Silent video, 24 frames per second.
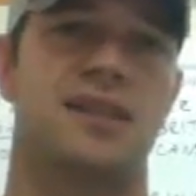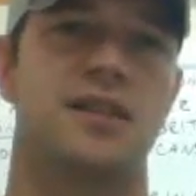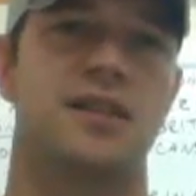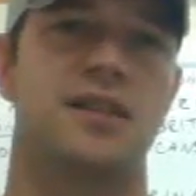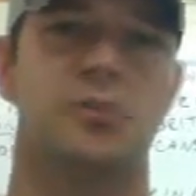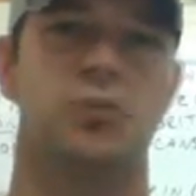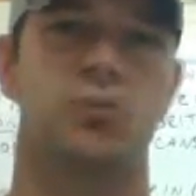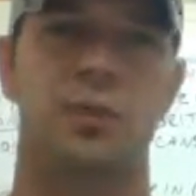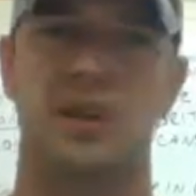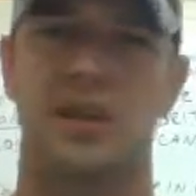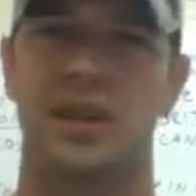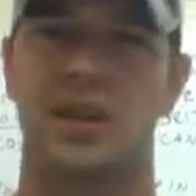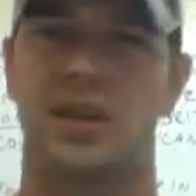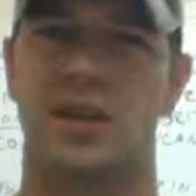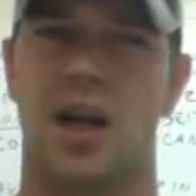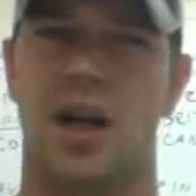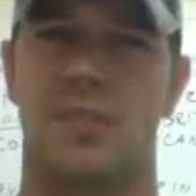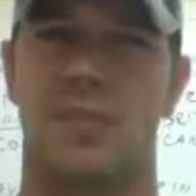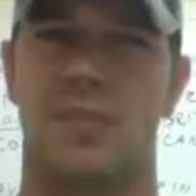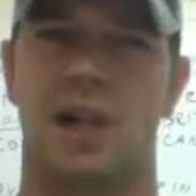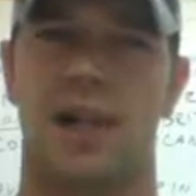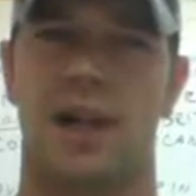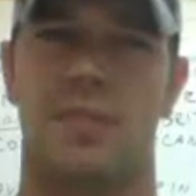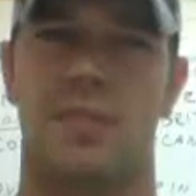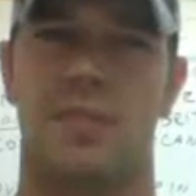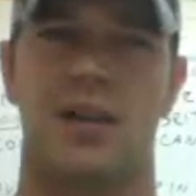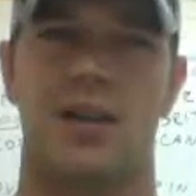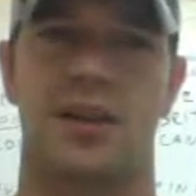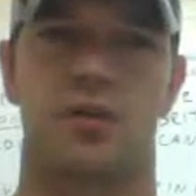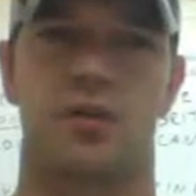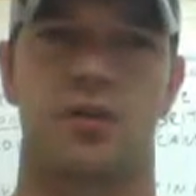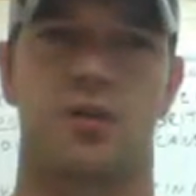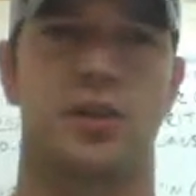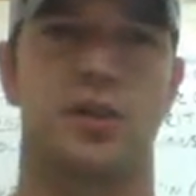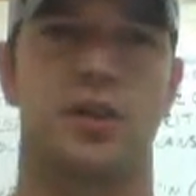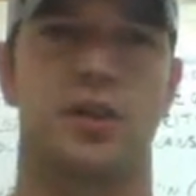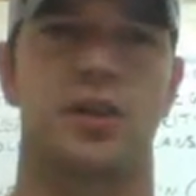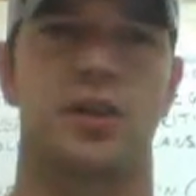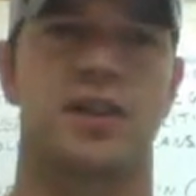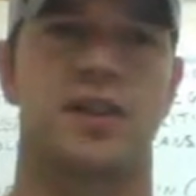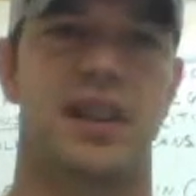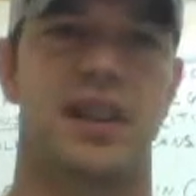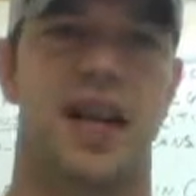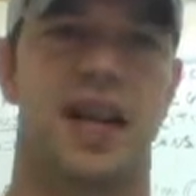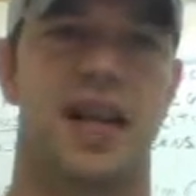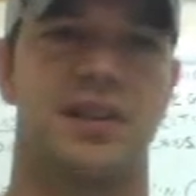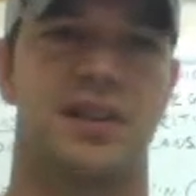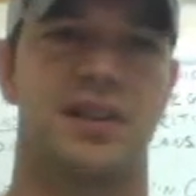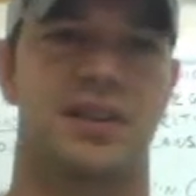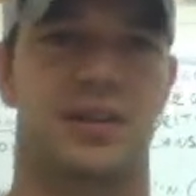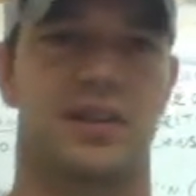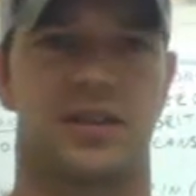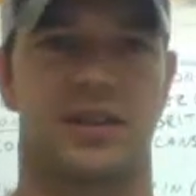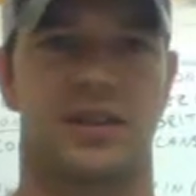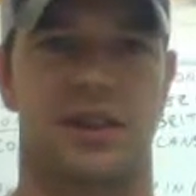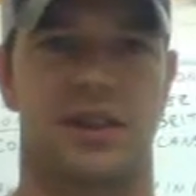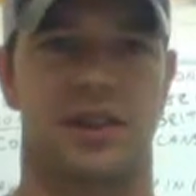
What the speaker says: still really dominated by those Puritan ideals.